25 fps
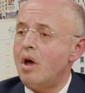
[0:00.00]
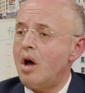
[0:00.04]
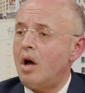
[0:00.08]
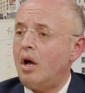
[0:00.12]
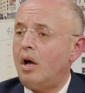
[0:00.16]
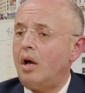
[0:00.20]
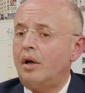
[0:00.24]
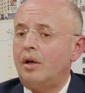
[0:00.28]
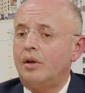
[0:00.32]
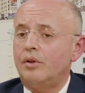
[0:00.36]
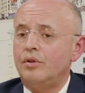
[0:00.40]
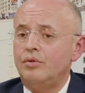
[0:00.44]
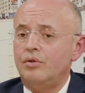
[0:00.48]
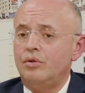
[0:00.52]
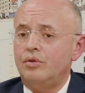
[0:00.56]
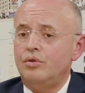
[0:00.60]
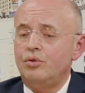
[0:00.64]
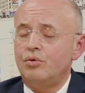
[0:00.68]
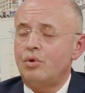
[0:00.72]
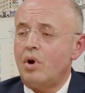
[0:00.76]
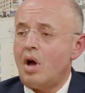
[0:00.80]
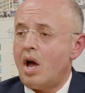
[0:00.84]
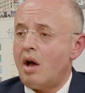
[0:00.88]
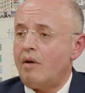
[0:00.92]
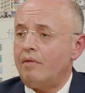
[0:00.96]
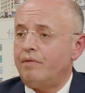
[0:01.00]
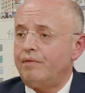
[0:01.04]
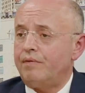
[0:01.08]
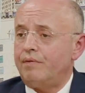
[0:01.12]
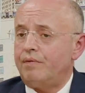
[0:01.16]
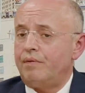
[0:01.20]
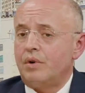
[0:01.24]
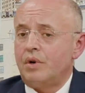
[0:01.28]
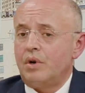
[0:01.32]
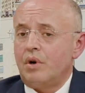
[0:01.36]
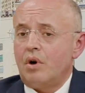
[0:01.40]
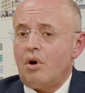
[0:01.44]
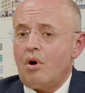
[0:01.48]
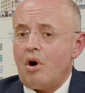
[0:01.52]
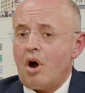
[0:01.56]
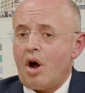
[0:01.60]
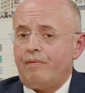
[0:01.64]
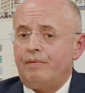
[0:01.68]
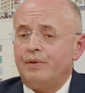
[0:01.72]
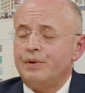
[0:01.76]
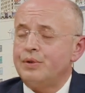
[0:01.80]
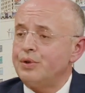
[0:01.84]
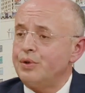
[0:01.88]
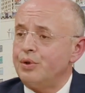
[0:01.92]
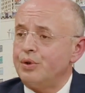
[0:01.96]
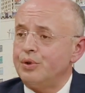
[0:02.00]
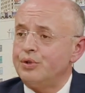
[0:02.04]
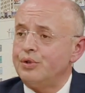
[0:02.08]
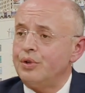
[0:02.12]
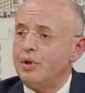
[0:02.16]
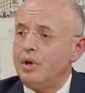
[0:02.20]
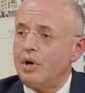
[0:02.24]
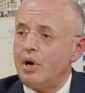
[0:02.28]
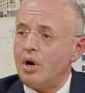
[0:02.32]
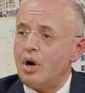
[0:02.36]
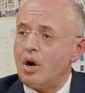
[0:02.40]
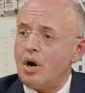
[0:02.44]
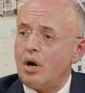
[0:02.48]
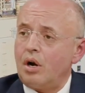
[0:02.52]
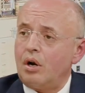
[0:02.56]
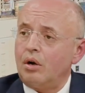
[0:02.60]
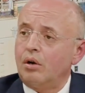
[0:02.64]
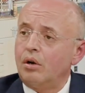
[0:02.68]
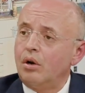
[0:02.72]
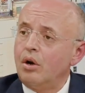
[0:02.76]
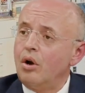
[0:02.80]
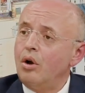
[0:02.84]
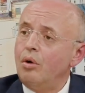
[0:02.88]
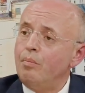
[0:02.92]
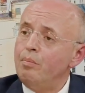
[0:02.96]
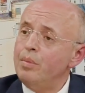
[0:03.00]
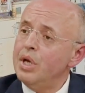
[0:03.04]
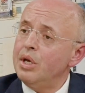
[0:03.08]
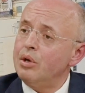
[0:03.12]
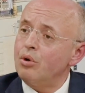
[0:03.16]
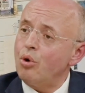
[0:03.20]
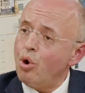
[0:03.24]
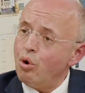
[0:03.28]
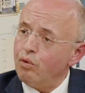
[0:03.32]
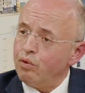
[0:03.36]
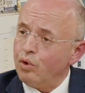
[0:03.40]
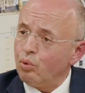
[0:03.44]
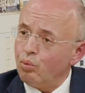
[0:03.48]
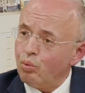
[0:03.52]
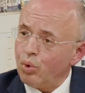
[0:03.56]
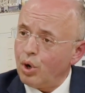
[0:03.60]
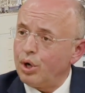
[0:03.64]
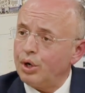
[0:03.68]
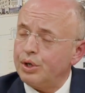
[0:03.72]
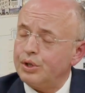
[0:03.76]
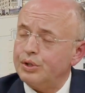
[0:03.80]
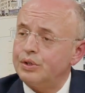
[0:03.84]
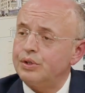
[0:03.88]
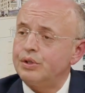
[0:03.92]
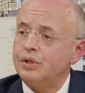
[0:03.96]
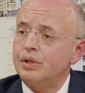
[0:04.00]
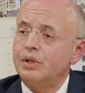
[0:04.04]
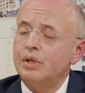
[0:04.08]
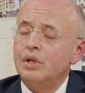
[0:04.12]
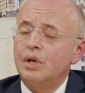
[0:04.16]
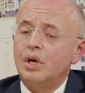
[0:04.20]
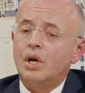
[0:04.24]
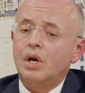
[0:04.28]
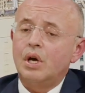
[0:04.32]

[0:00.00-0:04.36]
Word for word: Uh, you have officers that are being overworked.